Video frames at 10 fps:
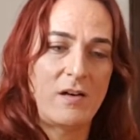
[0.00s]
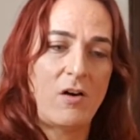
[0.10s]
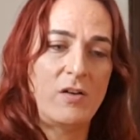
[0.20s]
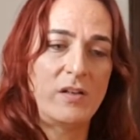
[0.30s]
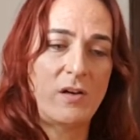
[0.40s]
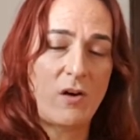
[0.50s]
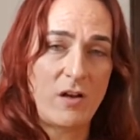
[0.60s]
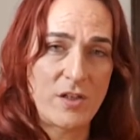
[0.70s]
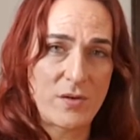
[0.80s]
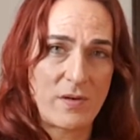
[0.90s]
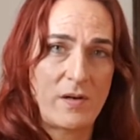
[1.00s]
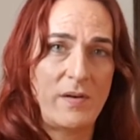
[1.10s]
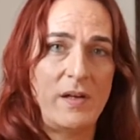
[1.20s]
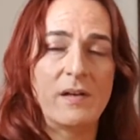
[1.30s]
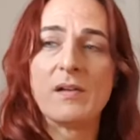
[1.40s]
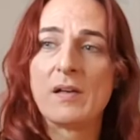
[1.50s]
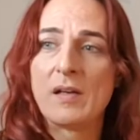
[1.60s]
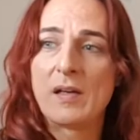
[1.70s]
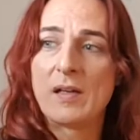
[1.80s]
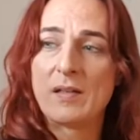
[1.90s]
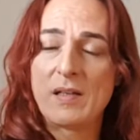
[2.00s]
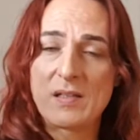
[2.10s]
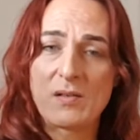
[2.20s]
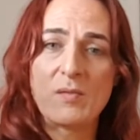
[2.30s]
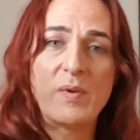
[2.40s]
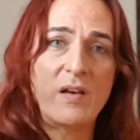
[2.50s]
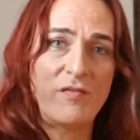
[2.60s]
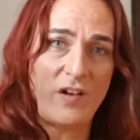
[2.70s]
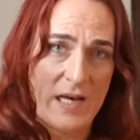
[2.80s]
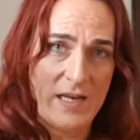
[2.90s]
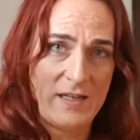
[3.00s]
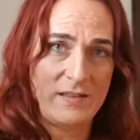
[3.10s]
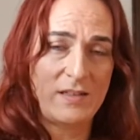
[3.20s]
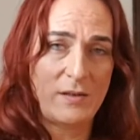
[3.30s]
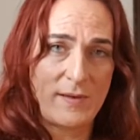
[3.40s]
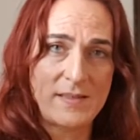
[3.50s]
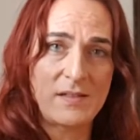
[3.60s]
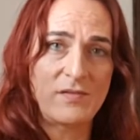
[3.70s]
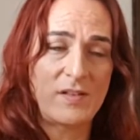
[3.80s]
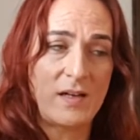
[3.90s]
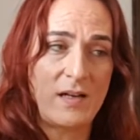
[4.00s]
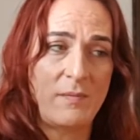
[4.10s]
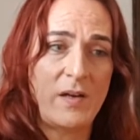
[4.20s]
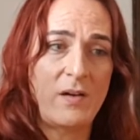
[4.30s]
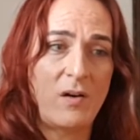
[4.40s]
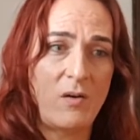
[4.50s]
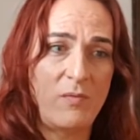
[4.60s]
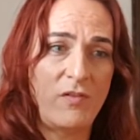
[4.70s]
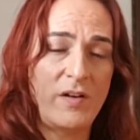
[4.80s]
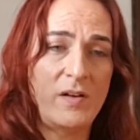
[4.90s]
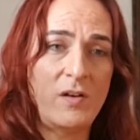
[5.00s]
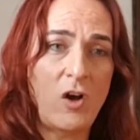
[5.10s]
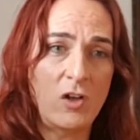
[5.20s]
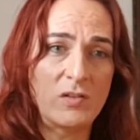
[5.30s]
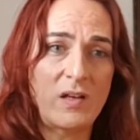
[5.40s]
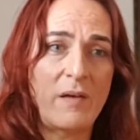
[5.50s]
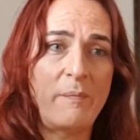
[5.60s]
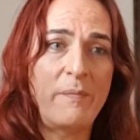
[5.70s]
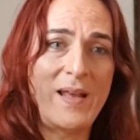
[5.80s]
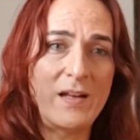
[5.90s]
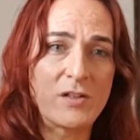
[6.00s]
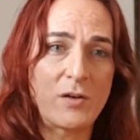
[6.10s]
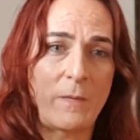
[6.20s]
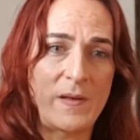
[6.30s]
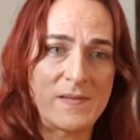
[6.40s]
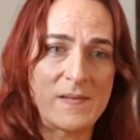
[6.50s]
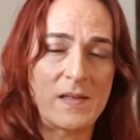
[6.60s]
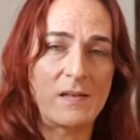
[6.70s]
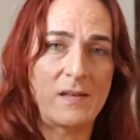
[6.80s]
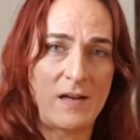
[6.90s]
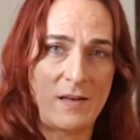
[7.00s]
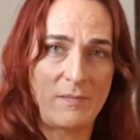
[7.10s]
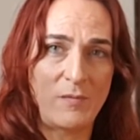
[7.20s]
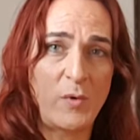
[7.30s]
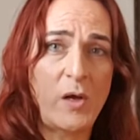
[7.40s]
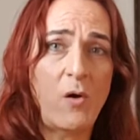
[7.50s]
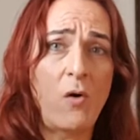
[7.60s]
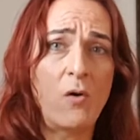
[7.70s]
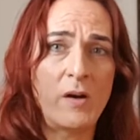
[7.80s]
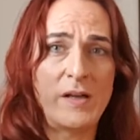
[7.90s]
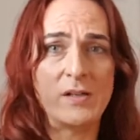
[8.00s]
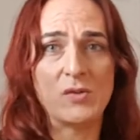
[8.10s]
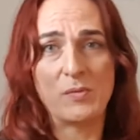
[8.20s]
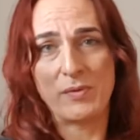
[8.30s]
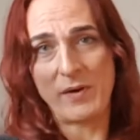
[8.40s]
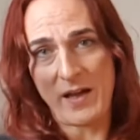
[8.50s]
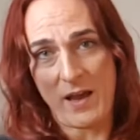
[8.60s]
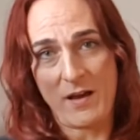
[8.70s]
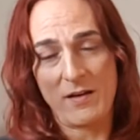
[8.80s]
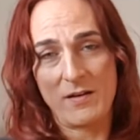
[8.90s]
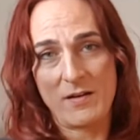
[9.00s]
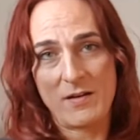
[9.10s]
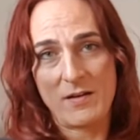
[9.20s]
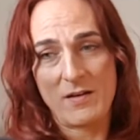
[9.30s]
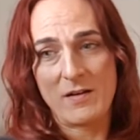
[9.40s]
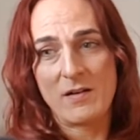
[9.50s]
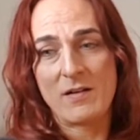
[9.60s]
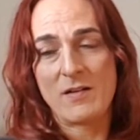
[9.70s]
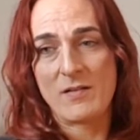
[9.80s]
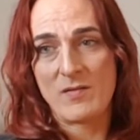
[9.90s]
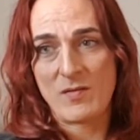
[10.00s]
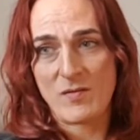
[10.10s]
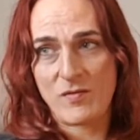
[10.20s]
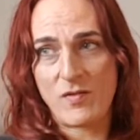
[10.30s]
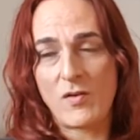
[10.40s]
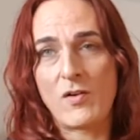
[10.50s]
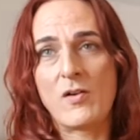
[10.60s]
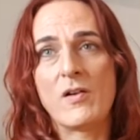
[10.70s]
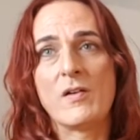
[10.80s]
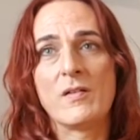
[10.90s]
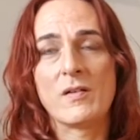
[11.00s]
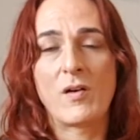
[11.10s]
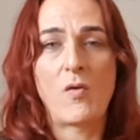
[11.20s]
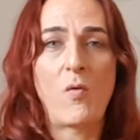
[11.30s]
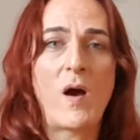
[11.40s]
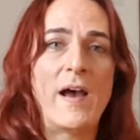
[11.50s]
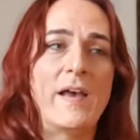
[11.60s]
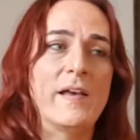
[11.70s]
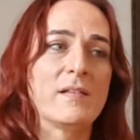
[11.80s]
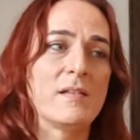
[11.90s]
On the contrary, this could be a violent, aggressive time and hopefully not a militaristic time. We all need to pray for quiet,